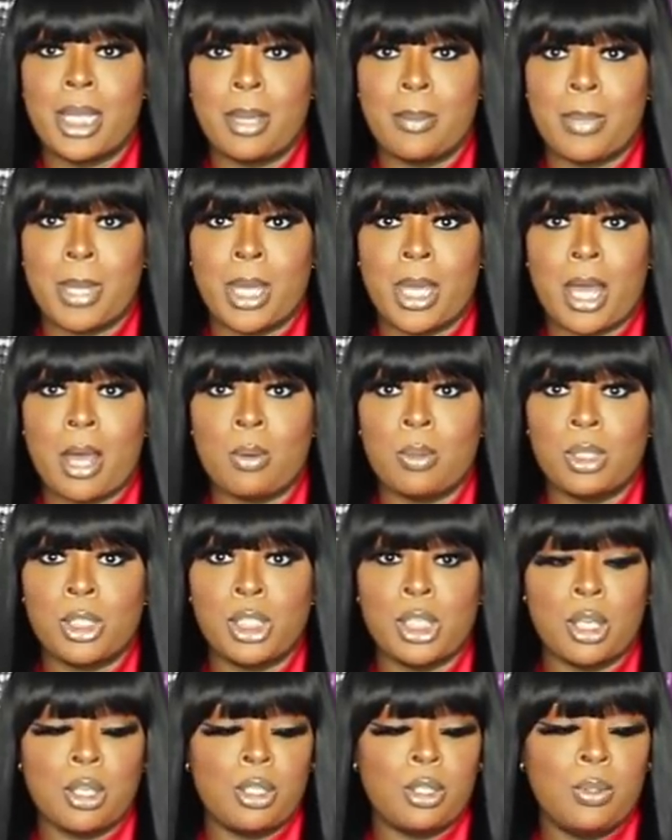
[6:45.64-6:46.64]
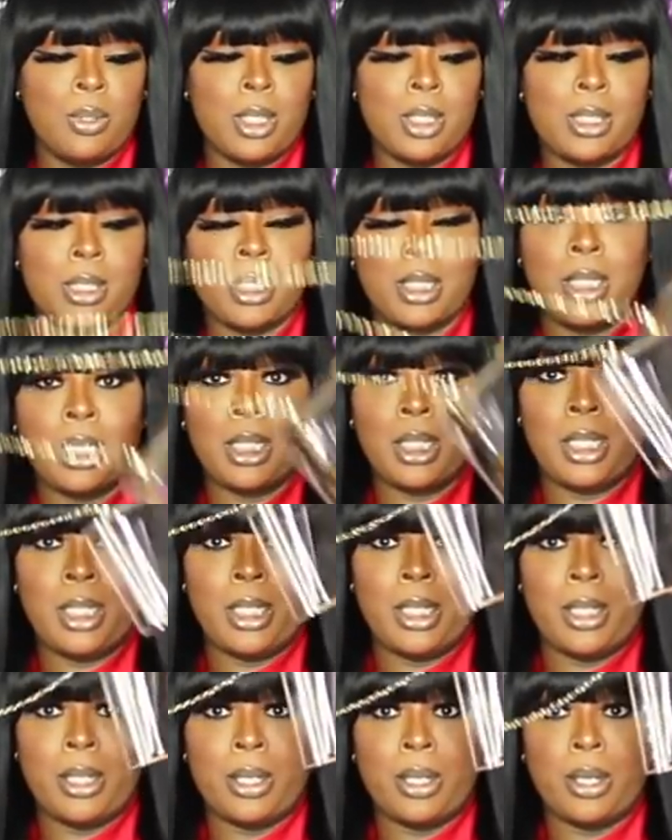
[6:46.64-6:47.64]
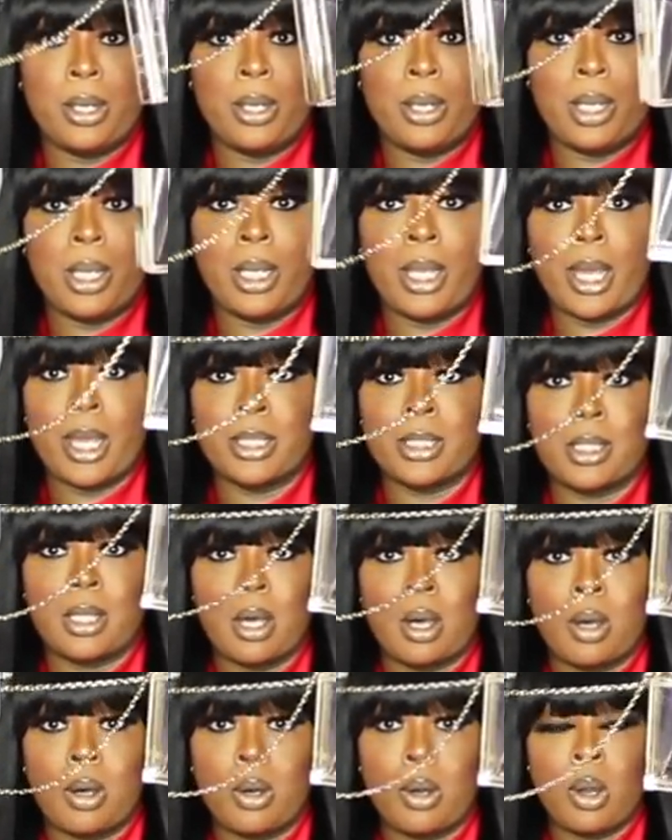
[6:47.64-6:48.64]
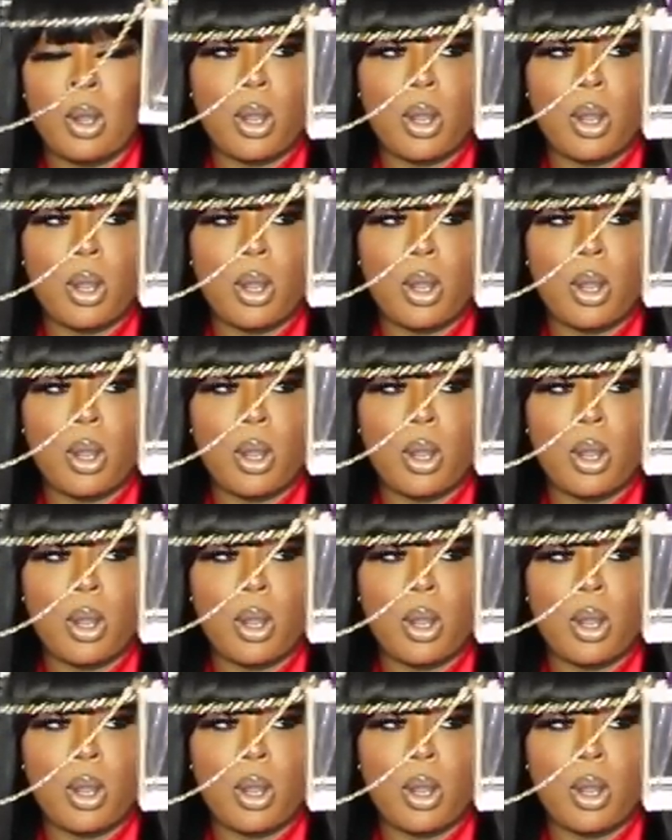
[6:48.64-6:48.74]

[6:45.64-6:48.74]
handbag I will show you is clear. It has gold